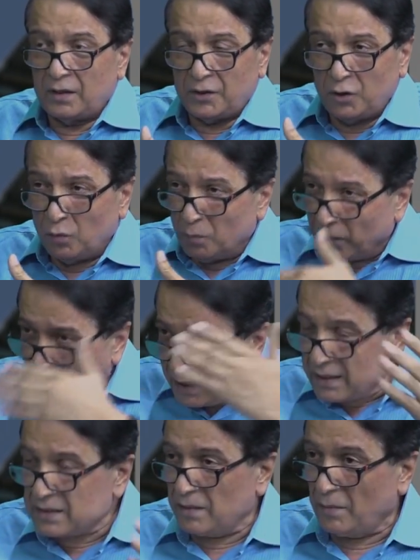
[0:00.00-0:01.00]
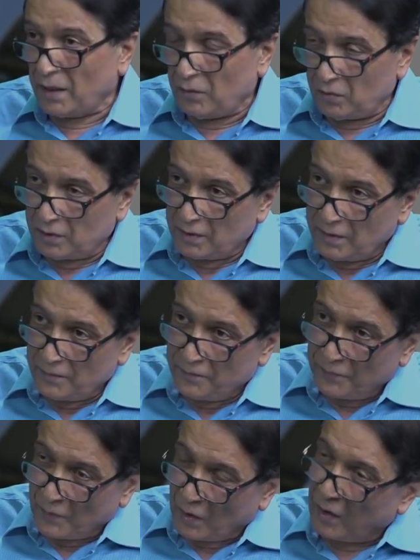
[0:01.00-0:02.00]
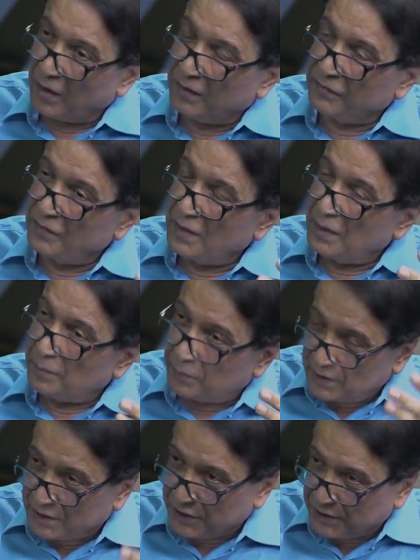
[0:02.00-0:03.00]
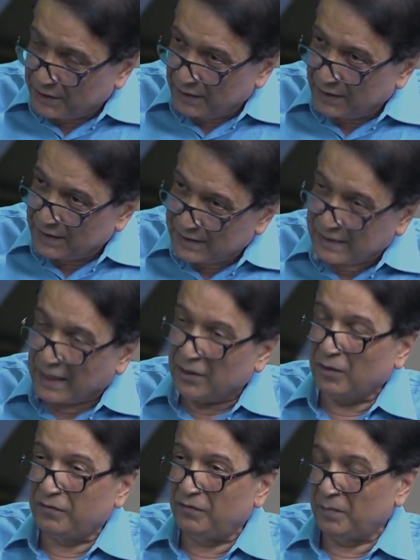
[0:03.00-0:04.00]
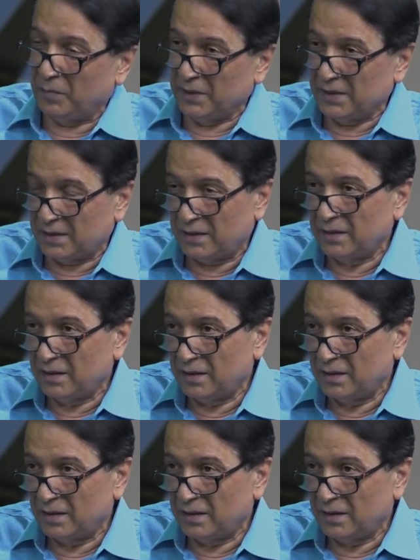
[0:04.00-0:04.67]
a humongous amount of precision standoff weapons.